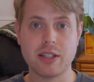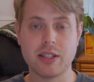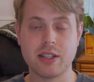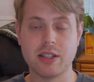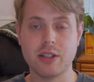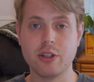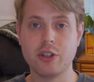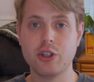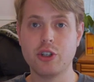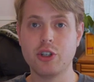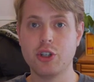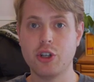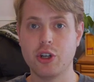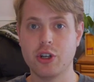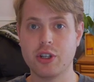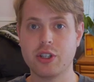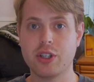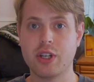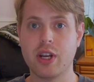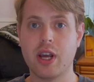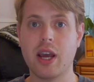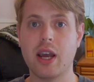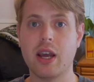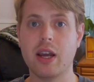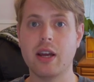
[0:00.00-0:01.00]
than just
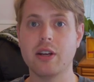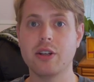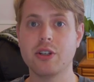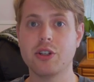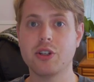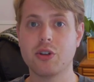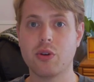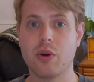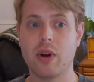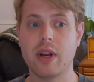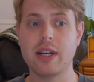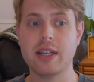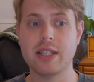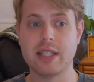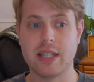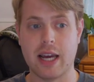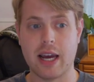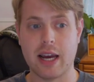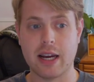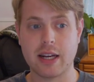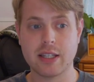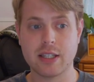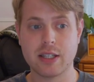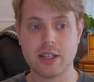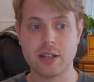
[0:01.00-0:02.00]
a straight
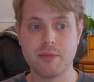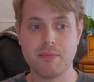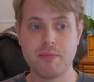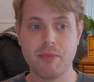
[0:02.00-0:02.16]
text.